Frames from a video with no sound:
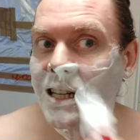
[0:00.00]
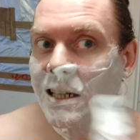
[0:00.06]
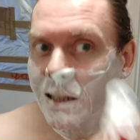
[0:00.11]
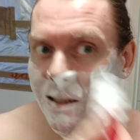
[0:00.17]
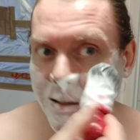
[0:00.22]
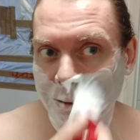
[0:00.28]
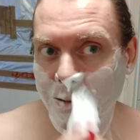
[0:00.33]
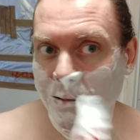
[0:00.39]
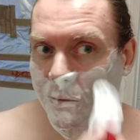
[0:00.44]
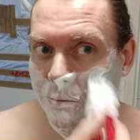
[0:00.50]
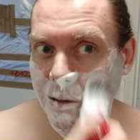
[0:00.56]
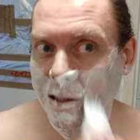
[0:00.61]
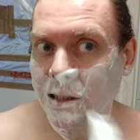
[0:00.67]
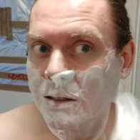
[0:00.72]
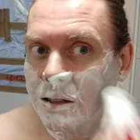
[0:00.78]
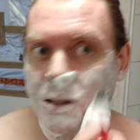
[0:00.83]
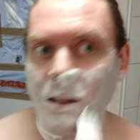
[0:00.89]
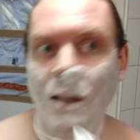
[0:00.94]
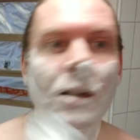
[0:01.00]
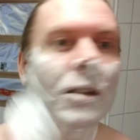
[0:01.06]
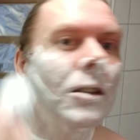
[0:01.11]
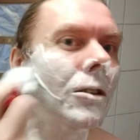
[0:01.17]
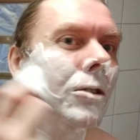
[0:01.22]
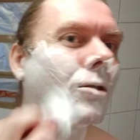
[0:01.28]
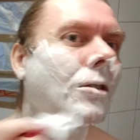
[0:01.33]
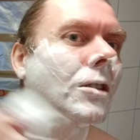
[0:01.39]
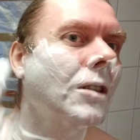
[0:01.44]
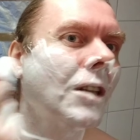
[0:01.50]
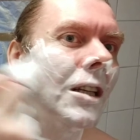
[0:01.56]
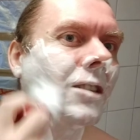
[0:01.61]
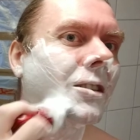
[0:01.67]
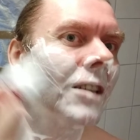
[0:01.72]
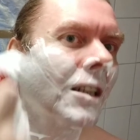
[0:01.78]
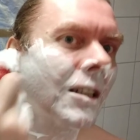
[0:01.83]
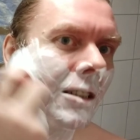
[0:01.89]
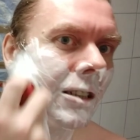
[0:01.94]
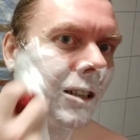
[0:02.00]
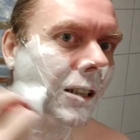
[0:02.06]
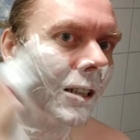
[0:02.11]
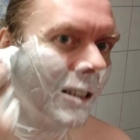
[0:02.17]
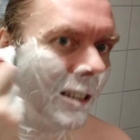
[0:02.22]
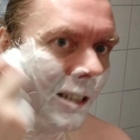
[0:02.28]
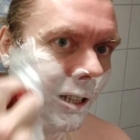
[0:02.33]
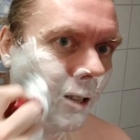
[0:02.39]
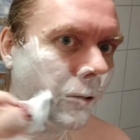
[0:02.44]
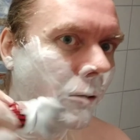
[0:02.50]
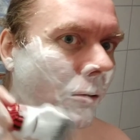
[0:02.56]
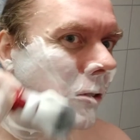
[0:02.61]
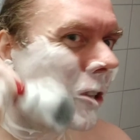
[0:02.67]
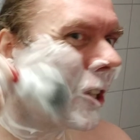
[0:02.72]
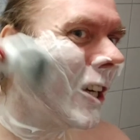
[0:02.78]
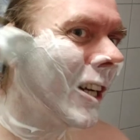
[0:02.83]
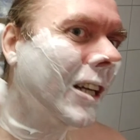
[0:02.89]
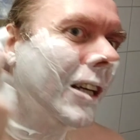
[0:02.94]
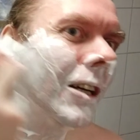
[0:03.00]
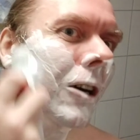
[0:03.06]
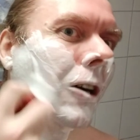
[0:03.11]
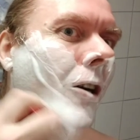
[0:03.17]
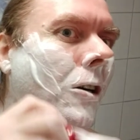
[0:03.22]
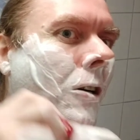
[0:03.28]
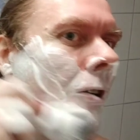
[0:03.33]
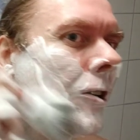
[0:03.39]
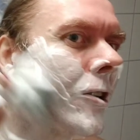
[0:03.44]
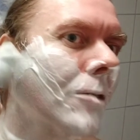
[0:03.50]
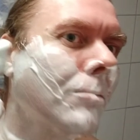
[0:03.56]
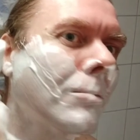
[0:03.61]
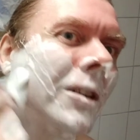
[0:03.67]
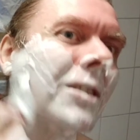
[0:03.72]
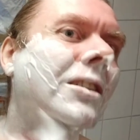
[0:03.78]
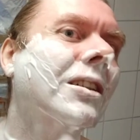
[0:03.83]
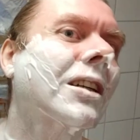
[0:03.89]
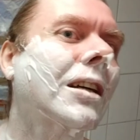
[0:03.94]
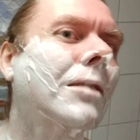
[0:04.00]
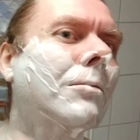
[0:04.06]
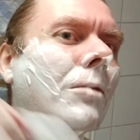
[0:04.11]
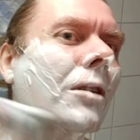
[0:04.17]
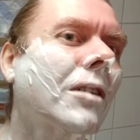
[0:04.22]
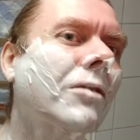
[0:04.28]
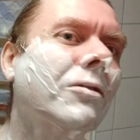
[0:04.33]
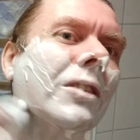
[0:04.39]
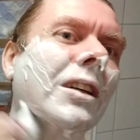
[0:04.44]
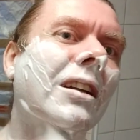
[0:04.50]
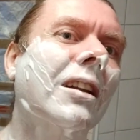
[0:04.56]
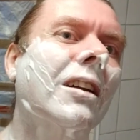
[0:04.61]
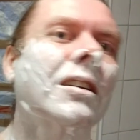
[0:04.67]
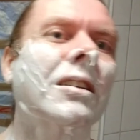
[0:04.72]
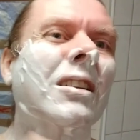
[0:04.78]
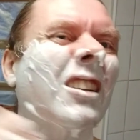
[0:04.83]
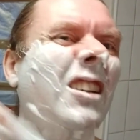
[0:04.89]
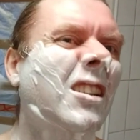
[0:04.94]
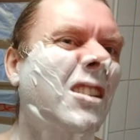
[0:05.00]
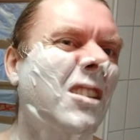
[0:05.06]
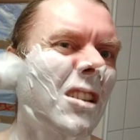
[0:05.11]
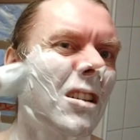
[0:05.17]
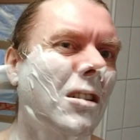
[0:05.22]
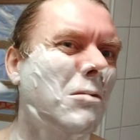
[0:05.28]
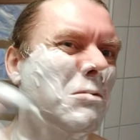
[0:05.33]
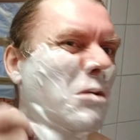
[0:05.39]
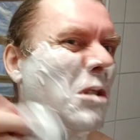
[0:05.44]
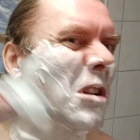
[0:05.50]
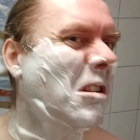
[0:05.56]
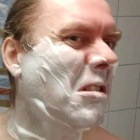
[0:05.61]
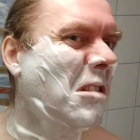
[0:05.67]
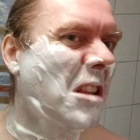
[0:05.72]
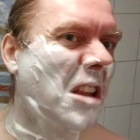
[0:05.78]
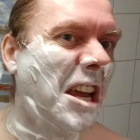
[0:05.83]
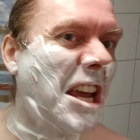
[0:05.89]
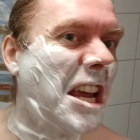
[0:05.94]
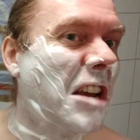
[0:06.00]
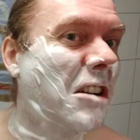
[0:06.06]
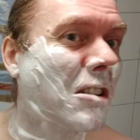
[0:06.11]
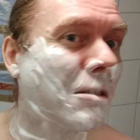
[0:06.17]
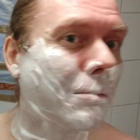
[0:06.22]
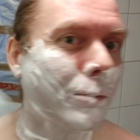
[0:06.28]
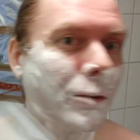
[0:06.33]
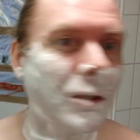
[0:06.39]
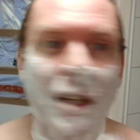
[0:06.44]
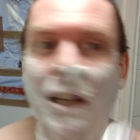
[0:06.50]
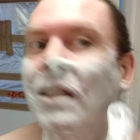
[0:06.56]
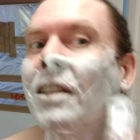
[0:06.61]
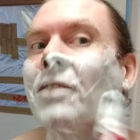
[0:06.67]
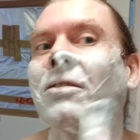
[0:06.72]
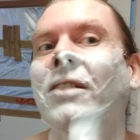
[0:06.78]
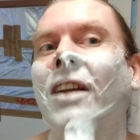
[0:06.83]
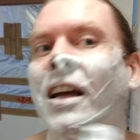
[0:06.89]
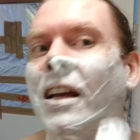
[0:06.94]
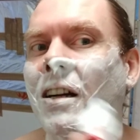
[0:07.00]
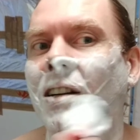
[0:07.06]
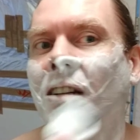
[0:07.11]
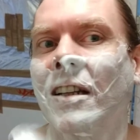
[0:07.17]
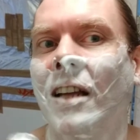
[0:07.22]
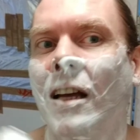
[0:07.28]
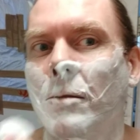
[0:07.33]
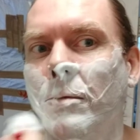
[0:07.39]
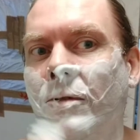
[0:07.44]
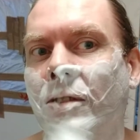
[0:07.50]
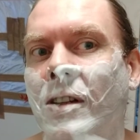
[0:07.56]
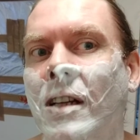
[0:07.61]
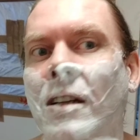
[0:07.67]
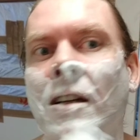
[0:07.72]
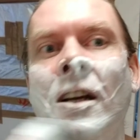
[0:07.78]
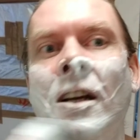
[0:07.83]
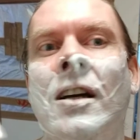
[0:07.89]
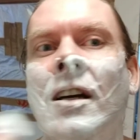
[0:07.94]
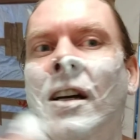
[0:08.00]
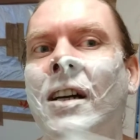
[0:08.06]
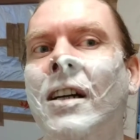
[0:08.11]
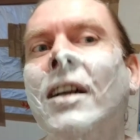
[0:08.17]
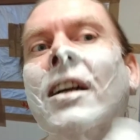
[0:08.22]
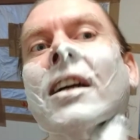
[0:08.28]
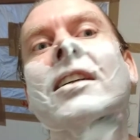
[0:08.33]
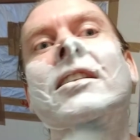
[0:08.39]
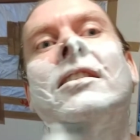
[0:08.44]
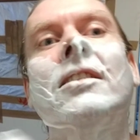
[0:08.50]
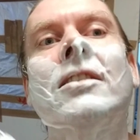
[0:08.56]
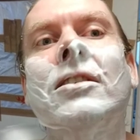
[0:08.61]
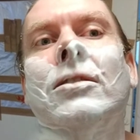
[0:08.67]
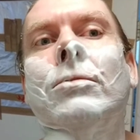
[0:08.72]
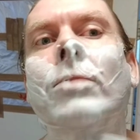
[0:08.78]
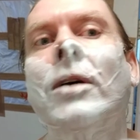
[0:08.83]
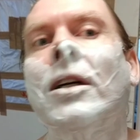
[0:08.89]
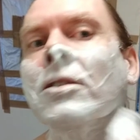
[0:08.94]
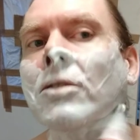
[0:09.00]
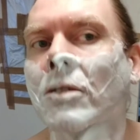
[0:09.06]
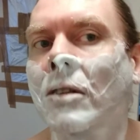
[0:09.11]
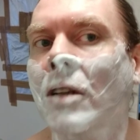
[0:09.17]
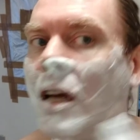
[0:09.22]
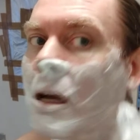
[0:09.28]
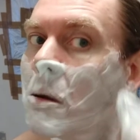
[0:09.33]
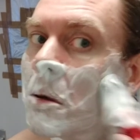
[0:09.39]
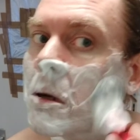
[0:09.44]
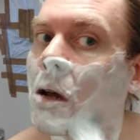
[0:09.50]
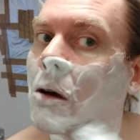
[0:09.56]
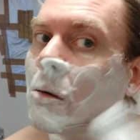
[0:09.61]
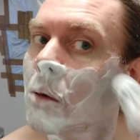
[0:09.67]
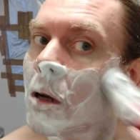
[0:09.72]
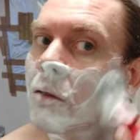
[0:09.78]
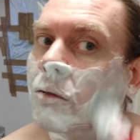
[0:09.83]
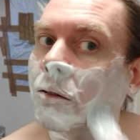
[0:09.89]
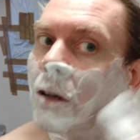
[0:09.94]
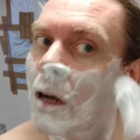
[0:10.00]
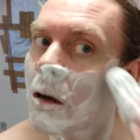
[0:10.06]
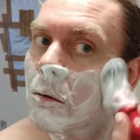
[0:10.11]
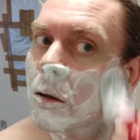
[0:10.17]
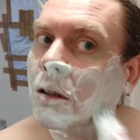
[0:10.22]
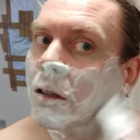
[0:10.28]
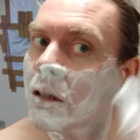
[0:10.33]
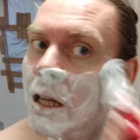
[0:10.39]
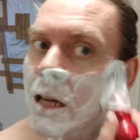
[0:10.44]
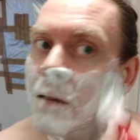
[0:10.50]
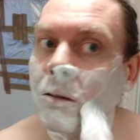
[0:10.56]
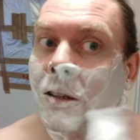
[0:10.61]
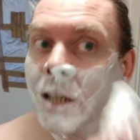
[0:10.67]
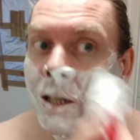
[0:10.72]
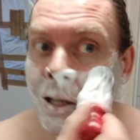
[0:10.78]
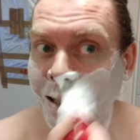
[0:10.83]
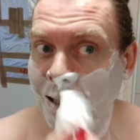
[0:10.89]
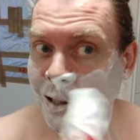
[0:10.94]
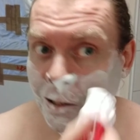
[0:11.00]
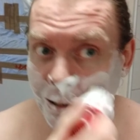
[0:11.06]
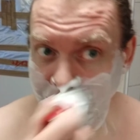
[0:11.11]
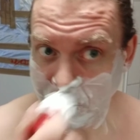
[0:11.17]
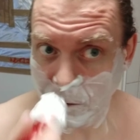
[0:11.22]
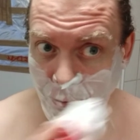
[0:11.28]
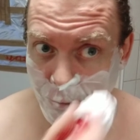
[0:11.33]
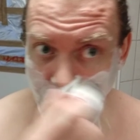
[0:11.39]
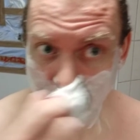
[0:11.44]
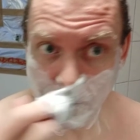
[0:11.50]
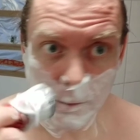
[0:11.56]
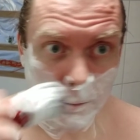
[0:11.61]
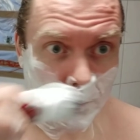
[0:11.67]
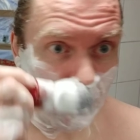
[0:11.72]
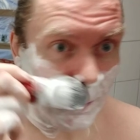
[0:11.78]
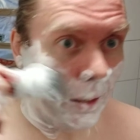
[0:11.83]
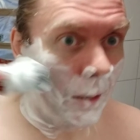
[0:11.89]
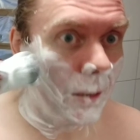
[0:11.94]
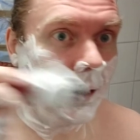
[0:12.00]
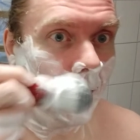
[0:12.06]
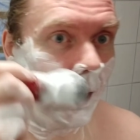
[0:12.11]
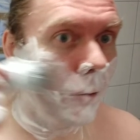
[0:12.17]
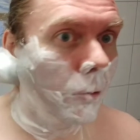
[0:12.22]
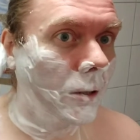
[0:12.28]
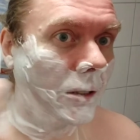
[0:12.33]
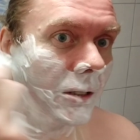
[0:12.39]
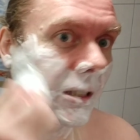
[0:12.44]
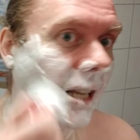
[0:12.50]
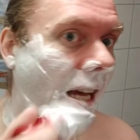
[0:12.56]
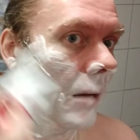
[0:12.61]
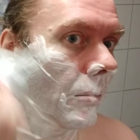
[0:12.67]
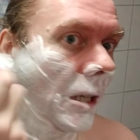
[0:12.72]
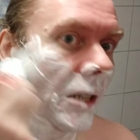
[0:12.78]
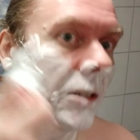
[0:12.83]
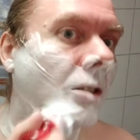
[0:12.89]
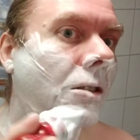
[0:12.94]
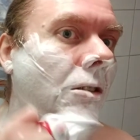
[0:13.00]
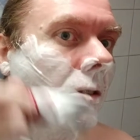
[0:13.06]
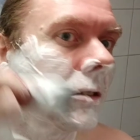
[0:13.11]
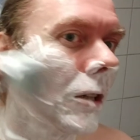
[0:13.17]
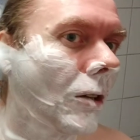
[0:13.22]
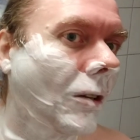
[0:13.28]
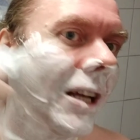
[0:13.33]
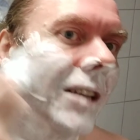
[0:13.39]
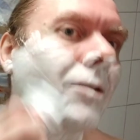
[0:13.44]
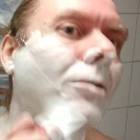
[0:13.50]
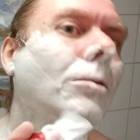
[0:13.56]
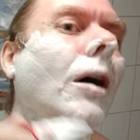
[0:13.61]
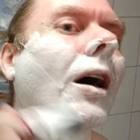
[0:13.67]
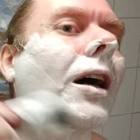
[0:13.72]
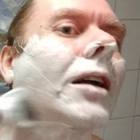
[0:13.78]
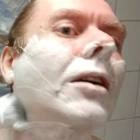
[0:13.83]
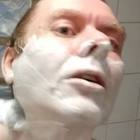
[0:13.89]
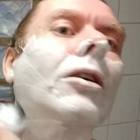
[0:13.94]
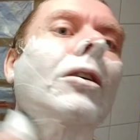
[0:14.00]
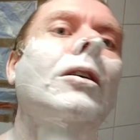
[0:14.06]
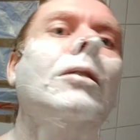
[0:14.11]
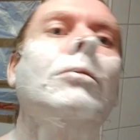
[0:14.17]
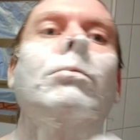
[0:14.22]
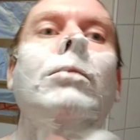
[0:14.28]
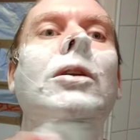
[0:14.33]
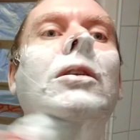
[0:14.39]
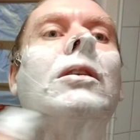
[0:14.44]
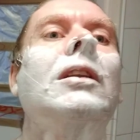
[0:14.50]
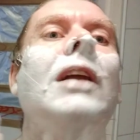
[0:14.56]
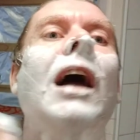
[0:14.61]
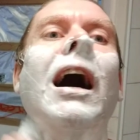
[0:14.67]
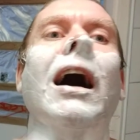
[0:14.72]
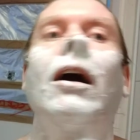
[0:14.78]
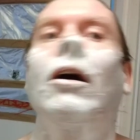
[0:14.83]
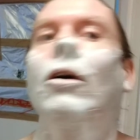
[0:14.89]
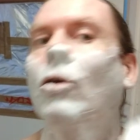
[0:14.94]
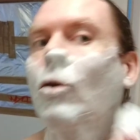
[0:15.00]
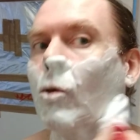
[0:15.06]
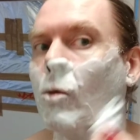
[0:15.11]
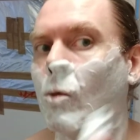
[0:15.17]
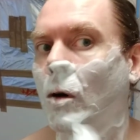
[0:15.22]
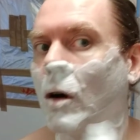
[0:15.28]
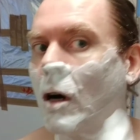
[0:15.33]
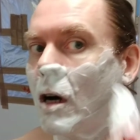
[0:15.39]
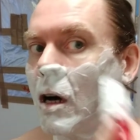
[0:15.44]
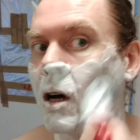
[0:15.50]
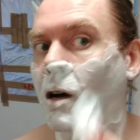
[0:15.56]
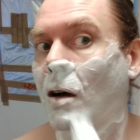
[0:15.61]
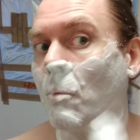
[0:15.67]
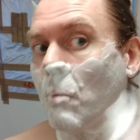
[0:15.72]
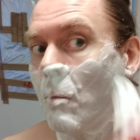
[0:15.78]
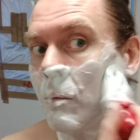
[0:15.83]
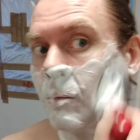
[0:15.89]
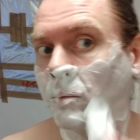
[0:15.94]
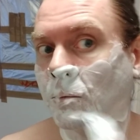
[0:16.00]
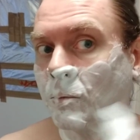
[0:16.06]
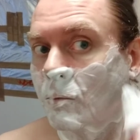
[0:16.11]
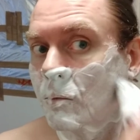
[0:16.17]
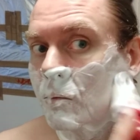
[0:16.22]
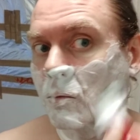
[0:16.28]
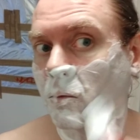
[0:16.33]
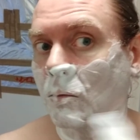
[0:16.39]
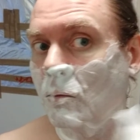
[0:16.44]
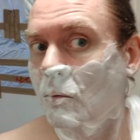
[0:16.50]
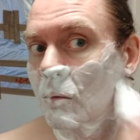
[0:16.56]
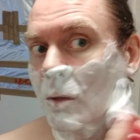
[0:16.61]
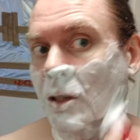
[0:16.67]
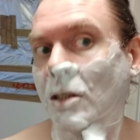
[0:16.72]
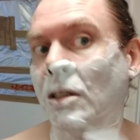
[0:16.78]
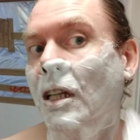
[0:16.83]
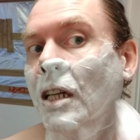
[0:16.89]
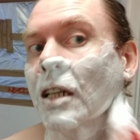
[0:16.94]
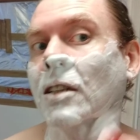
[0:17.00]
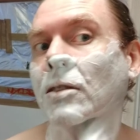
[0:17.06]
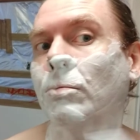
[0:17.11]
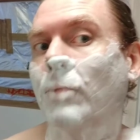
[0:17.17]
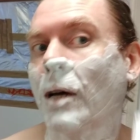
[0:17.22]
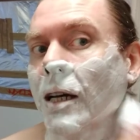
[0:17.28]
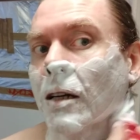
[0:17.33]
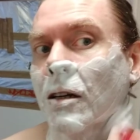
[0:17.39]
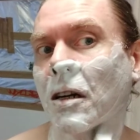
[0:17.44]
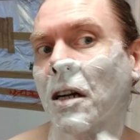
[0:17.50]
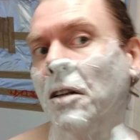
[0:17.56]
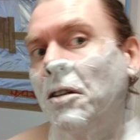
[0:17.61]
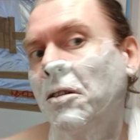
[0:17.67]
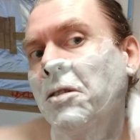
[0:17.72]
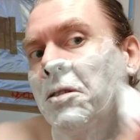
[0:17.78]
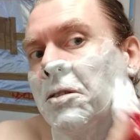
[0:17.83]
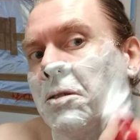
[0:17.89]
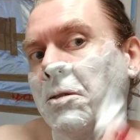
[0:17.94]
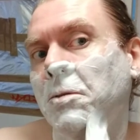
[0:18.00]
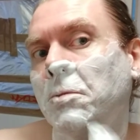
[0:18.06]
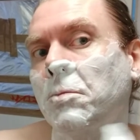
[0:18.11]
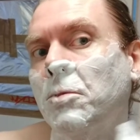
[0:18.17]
like when I started using this, actually it did really hurt my skin, but I think like the layer, protective layer type thing is a special name, I forgot what the name was. So I thought that was damaged, so that's why it hurt. But now my skin is better, and you